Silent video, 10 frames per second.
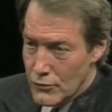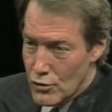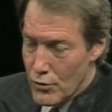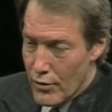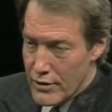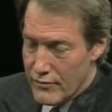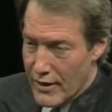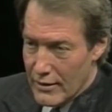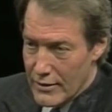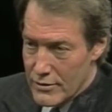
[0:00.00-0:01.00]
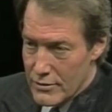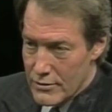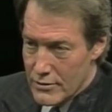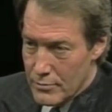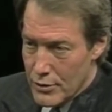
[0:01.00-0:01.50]
human rights violations
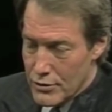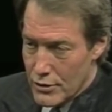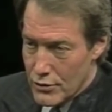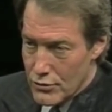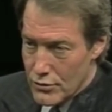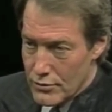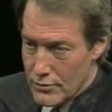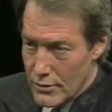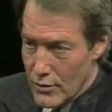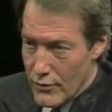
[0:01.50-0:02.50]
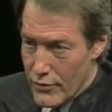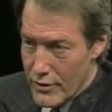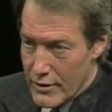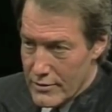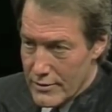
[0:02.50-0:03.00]
and persecution and all the
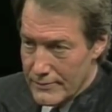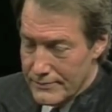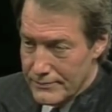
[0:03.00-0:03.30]
things that